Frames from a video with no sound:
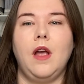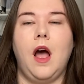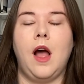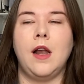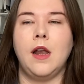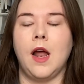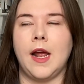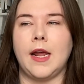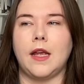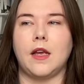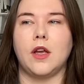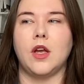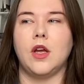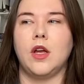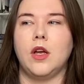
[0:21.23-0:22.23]
I like
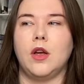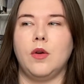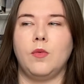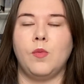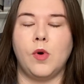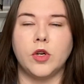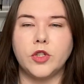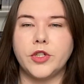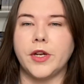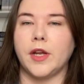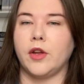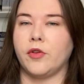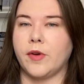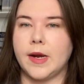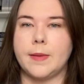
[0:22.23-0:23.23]
watching
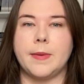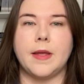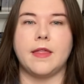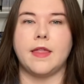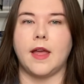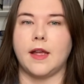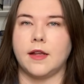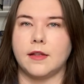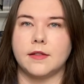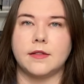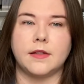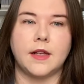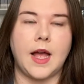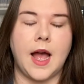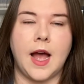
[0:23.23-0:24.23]
creepy
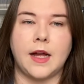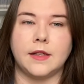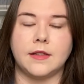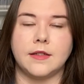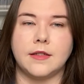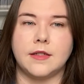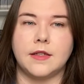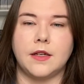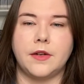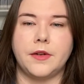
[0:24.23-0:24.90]
things and